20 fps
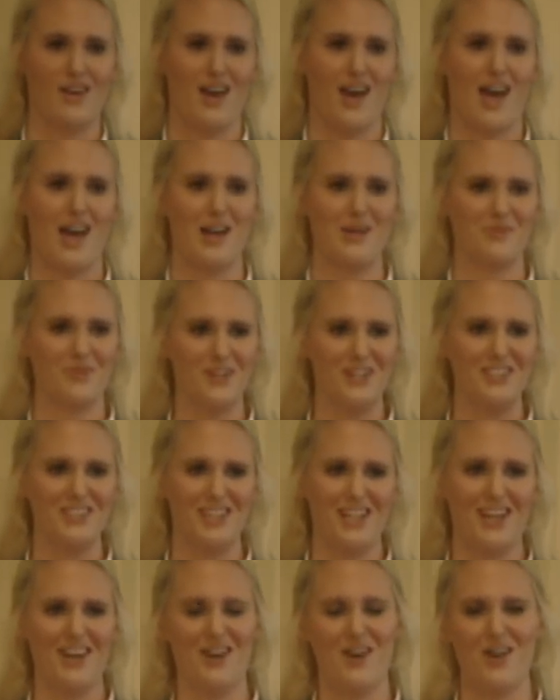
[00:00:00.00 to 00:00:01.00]
I
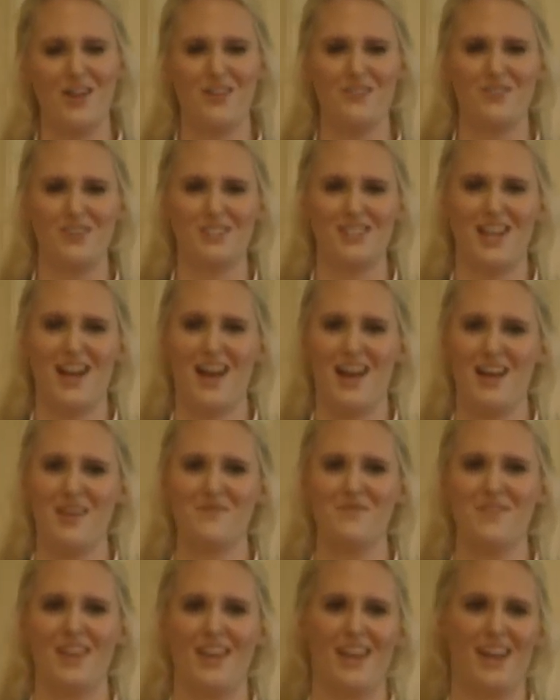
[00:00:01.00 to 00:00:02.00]
appreciate all of your
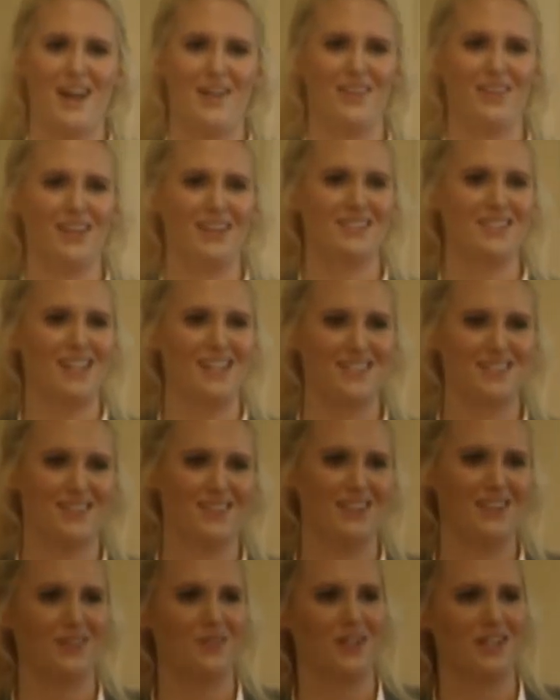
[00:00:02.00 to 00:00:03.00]
time, and I would like to answer
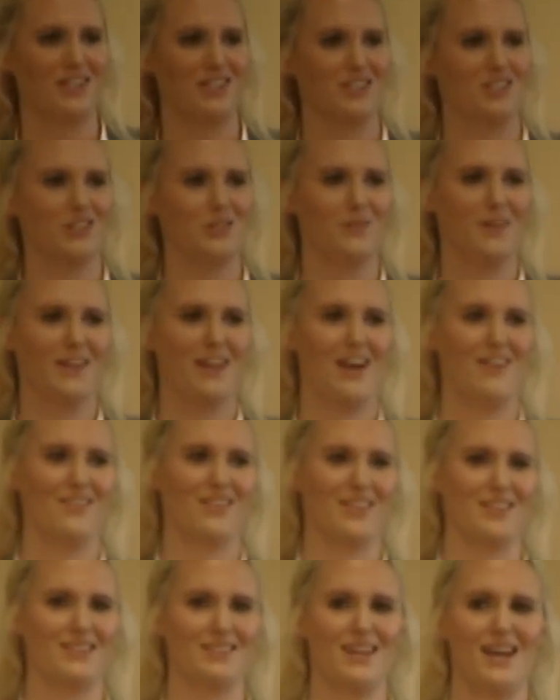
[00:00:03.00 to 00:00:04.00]
any questions you may have at
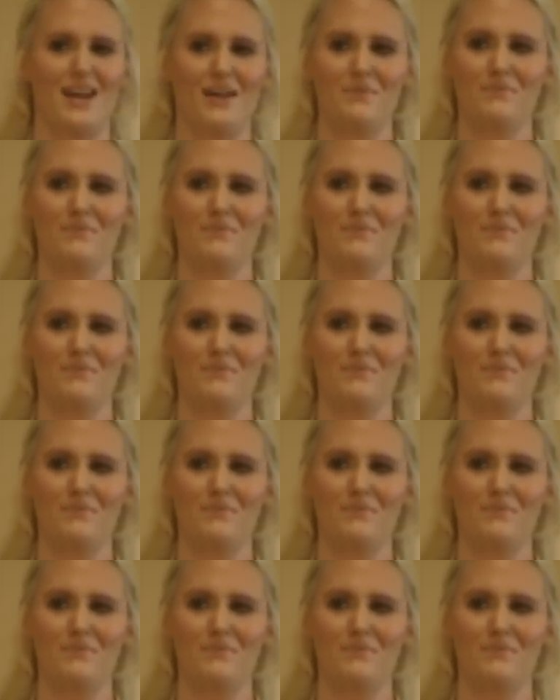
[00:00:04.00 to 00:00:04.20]
this time.